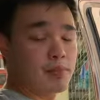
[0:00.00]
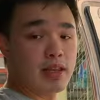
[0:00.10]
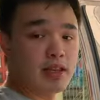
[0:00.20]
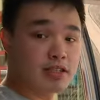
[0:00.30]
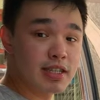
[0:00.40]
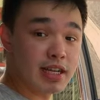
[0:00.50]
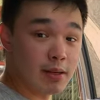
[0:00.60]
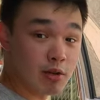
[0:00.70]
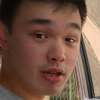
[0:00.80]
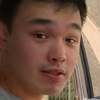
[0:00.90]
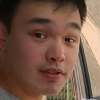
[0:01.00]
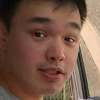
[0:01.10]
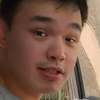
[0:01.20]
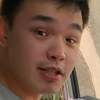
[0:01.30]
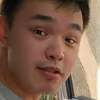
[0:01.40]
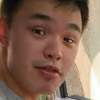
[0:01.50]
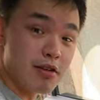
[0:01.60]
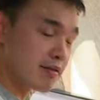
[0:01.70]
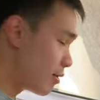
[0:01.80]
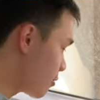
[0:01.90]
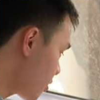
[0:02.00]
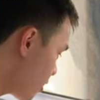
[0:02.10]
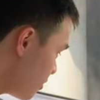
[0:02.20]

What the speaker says: Here inside the MU-X, first let's check the thud of the door.